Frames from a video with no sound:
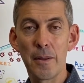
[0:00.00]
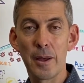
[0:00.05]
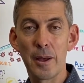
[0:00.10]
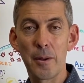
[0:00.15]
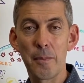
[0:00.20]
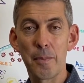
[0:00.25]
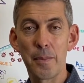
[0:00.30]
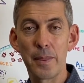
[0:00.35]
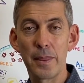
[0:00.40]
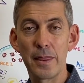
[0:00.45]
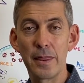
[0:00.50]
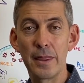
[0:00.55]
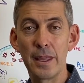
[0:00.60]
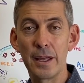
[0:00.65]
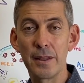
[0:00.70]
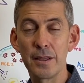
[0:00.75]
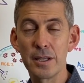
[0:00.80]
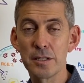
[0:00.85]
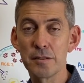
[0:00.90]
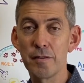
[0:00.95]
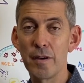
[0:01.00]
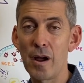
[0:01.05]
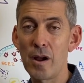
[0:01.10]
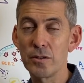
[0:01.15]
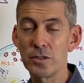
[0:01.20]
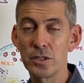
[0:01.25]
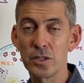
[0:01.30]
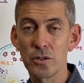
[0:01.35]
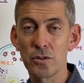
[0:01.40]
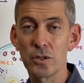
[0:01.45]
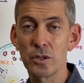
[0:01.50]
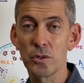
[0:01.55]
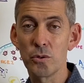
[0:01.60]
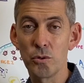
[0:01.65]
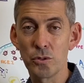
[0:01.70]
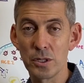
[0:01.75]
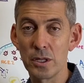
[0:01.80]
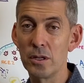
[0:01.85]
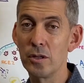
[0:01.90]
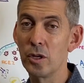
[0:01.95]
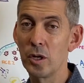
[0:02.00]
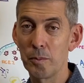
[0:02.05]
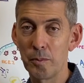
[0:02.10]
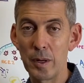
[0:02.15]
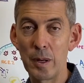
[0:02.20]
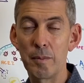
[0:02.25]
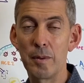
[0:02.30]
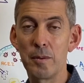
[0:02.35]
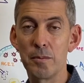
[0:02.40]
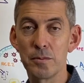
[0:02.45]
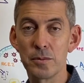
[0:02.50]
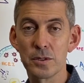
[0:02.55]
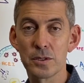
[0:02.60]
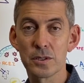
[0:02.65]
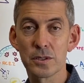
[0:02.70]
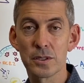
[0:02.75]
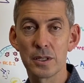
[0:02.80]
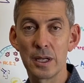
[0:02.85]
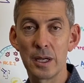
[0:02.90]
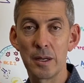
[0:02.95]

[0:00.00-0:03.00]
then this virus is gonna cause a lot of problems